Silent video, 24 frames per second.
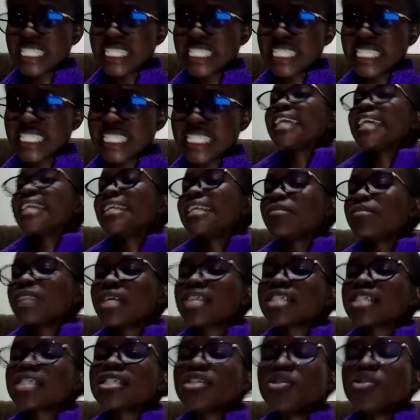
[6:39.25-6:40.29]
uh,
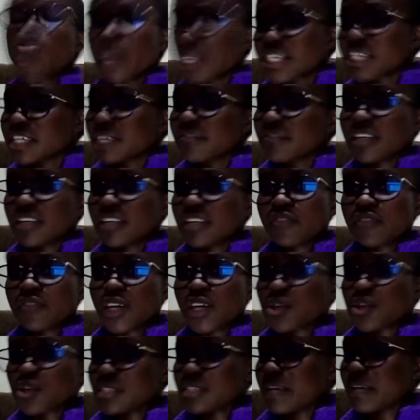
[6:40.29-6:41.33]
eliminate new HIV
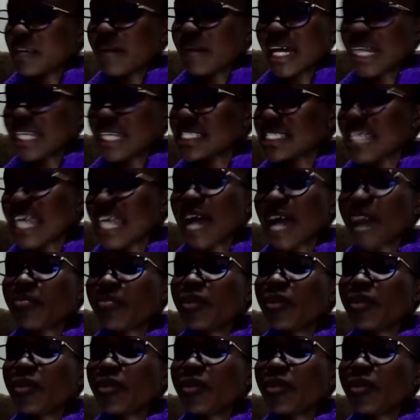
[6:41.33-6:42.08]
infections among its young